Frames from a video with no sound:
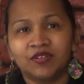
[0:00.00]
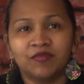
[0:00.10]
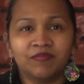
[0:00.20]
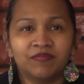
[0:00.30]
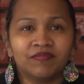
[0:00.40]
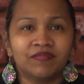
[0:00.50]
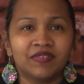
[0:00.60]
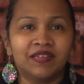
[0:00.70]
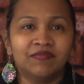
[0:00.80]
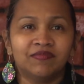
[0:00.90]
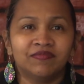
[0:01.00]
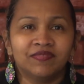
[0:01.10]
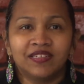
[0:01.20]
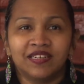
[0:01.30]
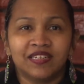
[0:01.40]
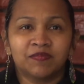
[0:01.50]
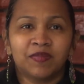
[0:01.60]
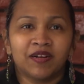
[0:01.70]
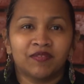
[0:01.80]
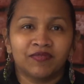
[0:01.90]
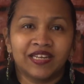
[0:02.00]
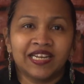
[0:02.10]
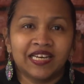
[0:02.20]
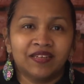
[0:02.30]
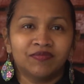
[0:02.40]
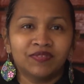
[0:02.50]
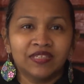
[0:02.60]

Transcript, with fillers: know, live the next part of their life.